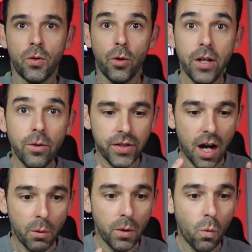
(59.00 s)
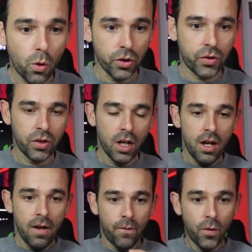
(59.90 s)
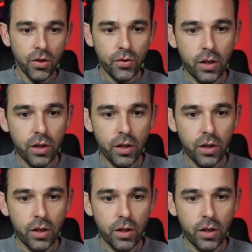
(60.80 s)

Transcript: So here's how it works. First,